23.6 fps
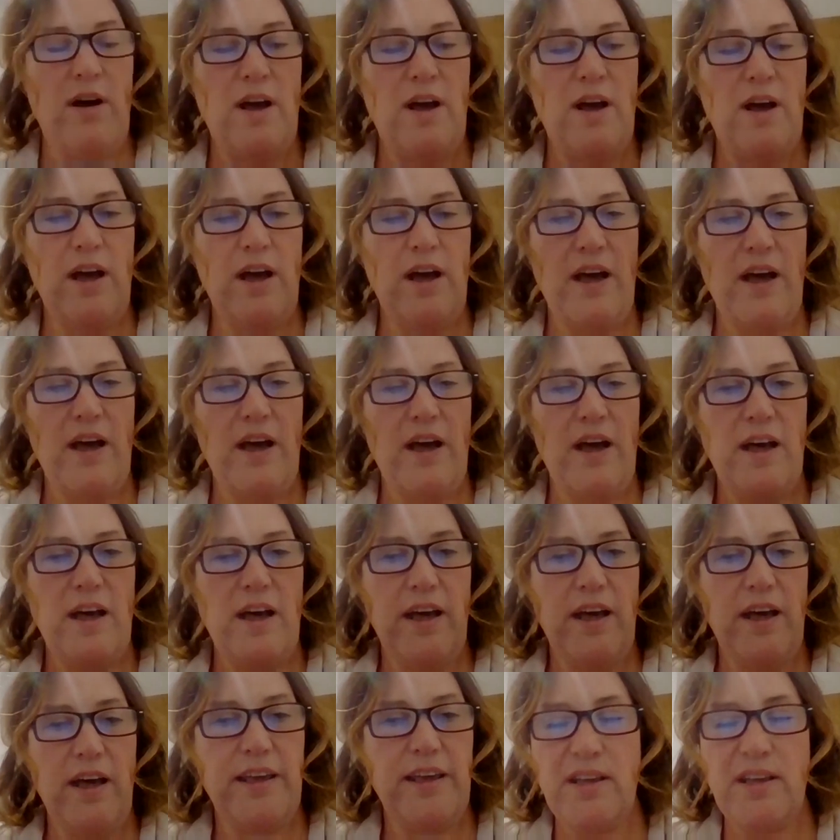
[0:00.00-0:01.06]
my internet
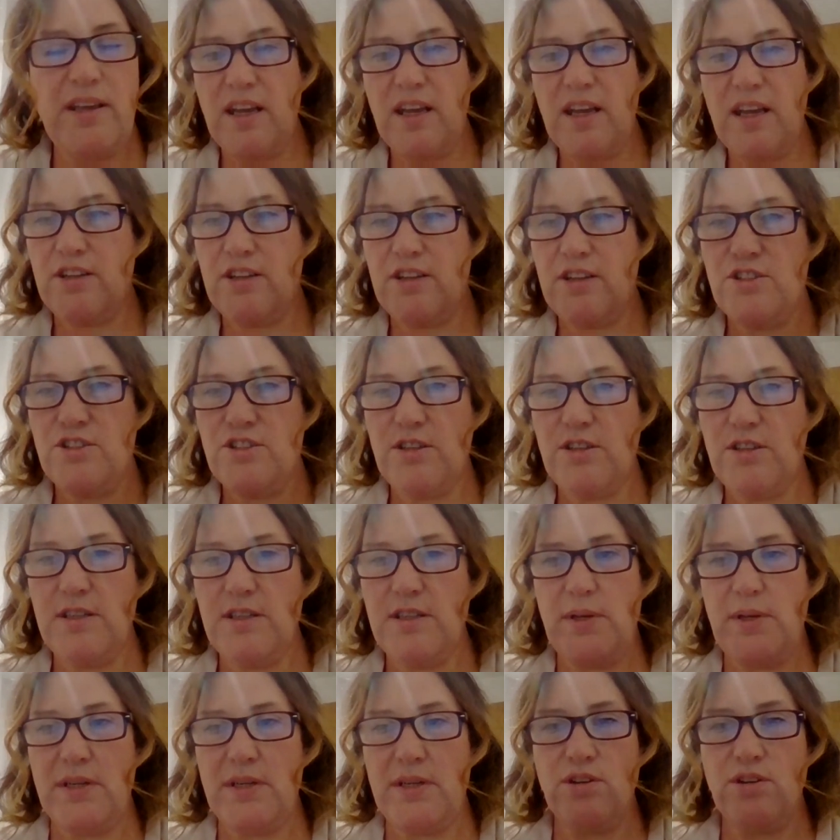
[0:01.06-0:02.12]
connection is a bit dodgy,
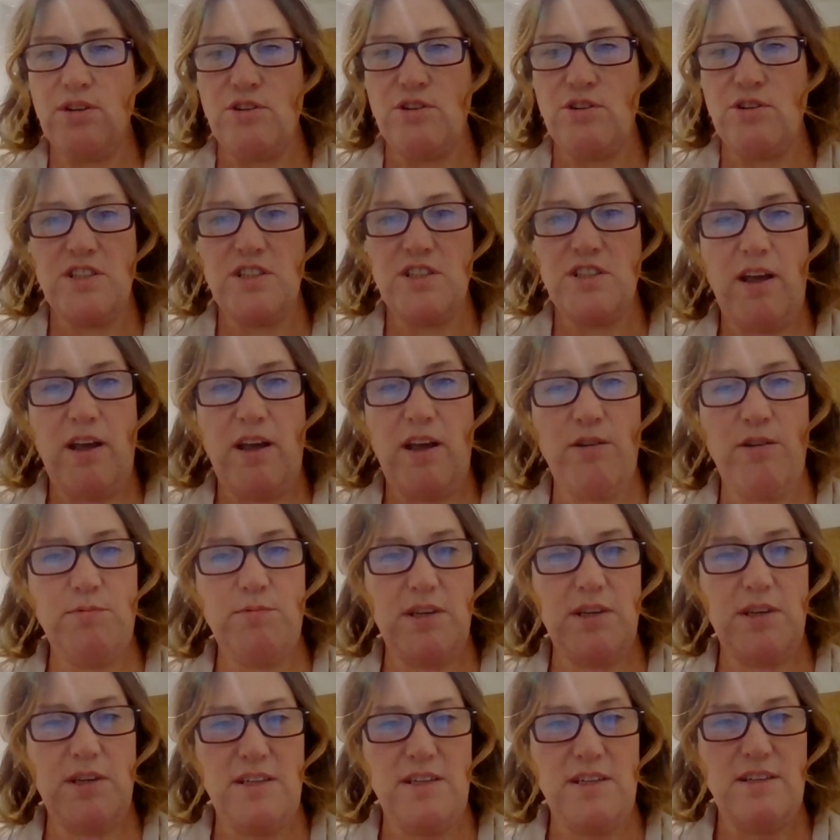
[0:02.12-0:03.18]
so I hope you can hear
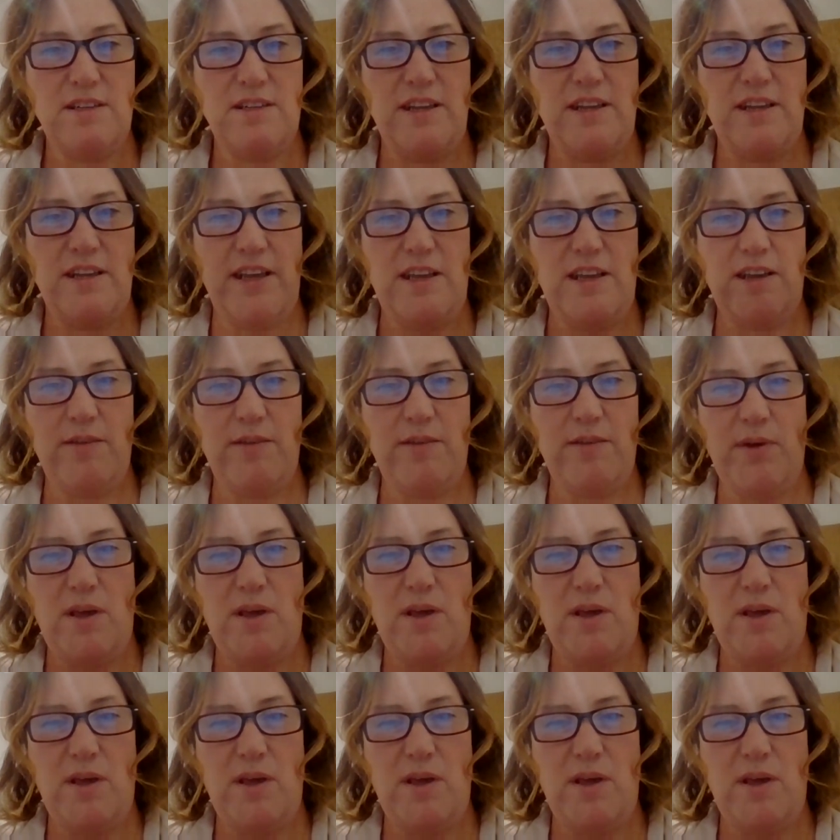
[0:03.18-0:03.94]
me okay.